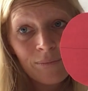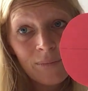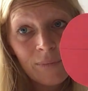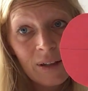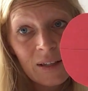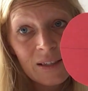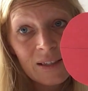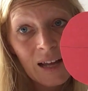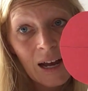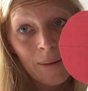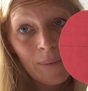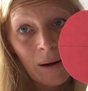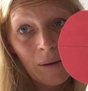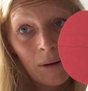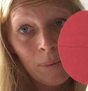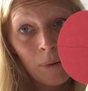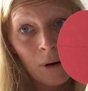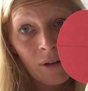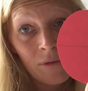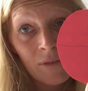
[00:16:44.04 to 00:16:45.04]
it's not
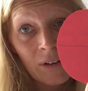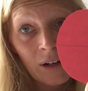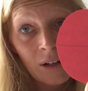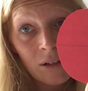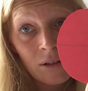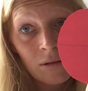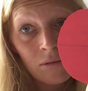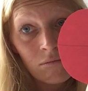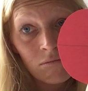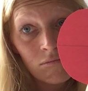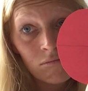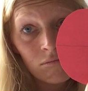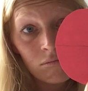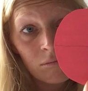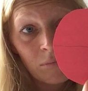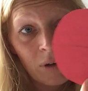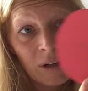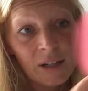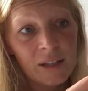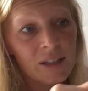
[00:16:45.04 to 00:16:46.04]
probably perfect,
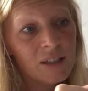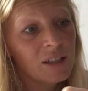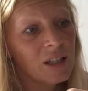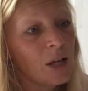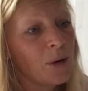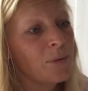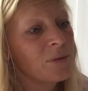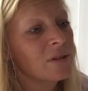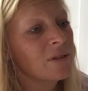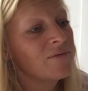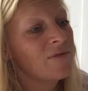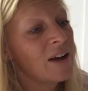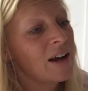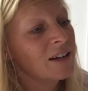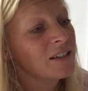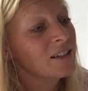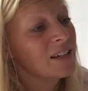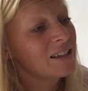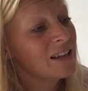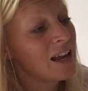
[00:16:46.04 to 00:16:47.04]
but it's close. In
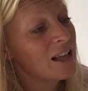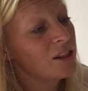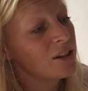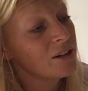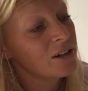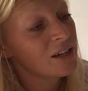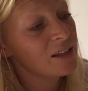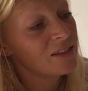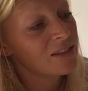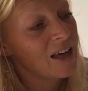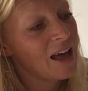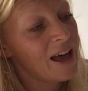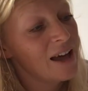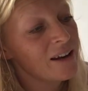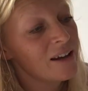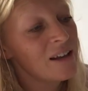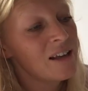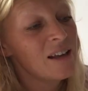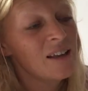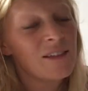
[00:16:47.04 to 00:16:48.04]
fact, as I look at that,
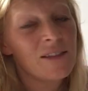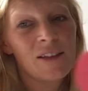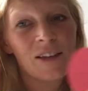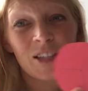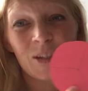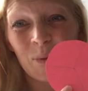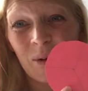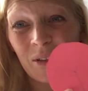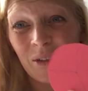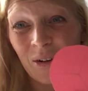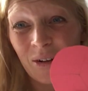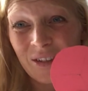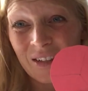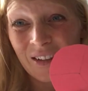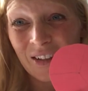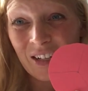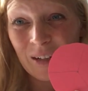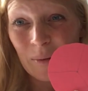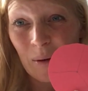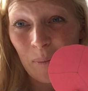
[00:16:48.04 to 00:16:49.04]
this one looks a
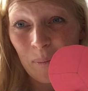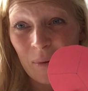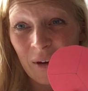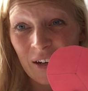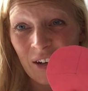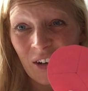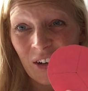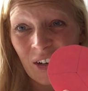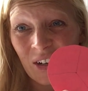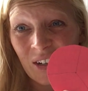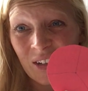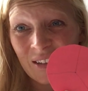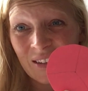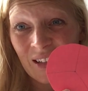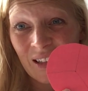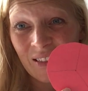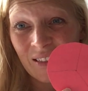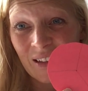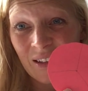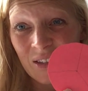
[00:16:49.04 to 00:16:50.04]
little bit bigger
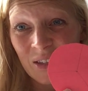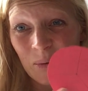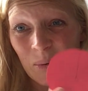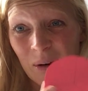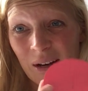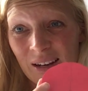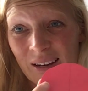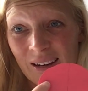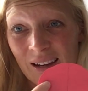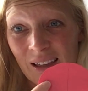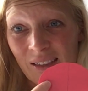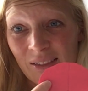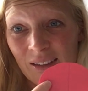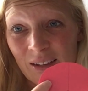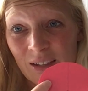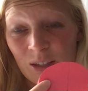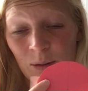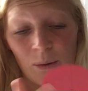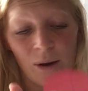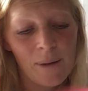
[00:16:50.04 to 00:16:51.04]
than this one and
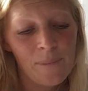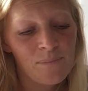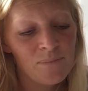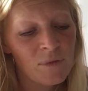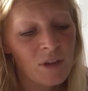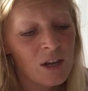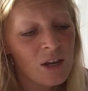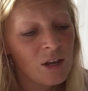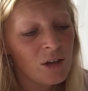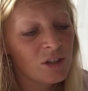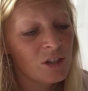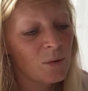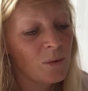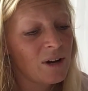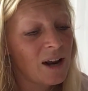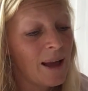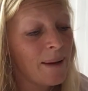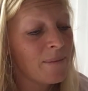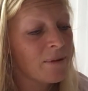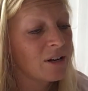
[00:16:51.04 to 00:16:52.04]
this one. So
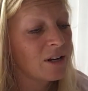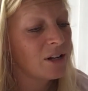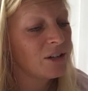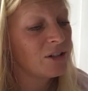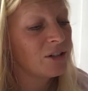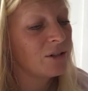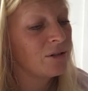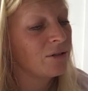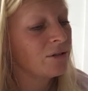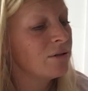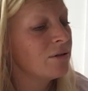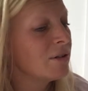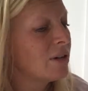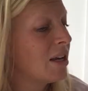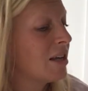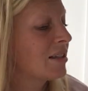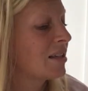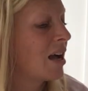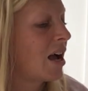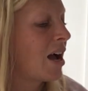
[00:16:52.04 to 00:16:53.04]
what I'm gonna do
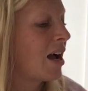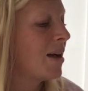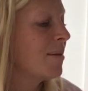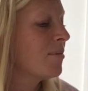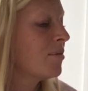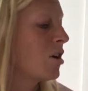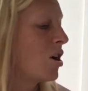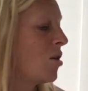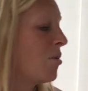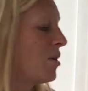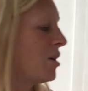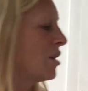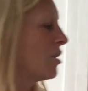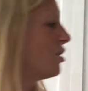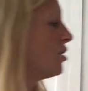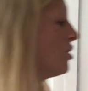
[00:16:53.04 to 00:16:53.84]
is I'm going